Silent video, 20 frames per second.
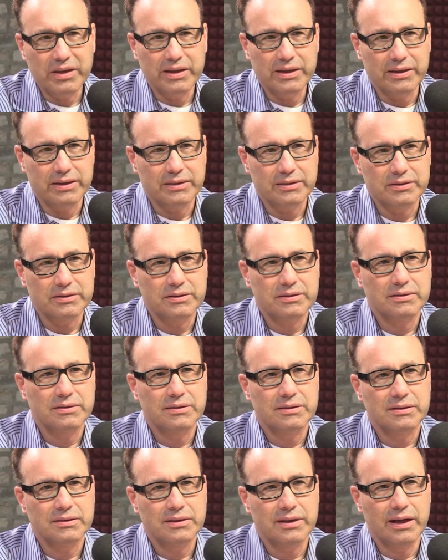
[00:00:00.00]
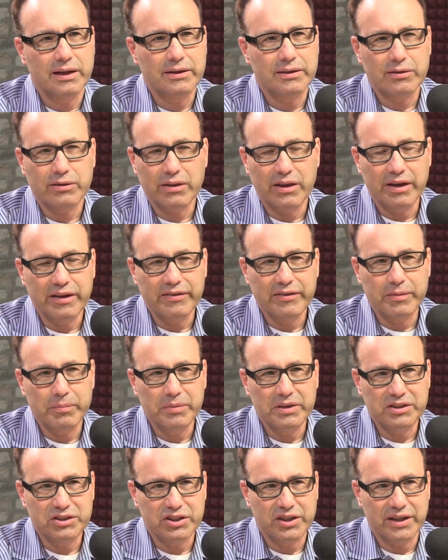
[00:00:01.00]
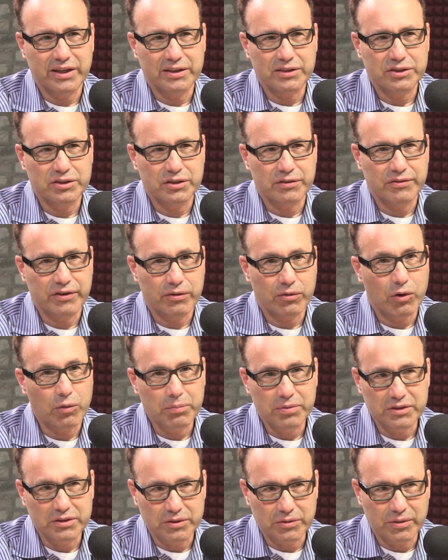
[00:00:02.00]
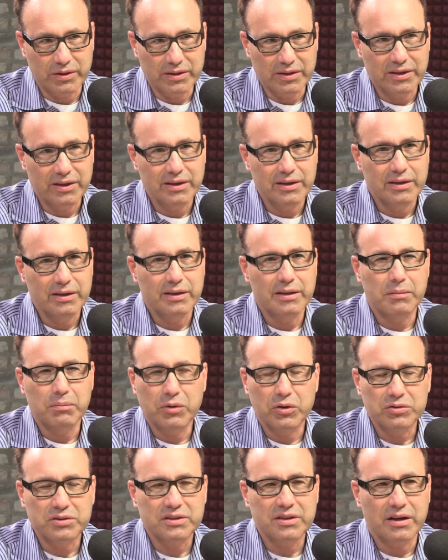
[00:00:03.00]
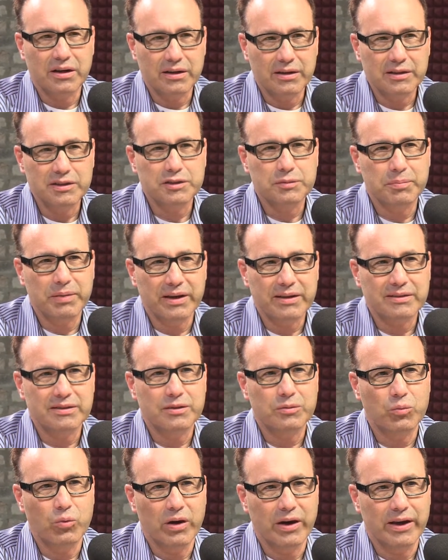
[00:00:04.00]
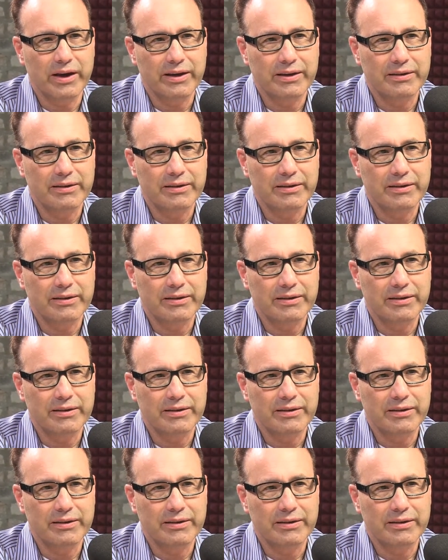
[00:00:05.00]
is that your life can be changed if you're open to it in the most unexpected way.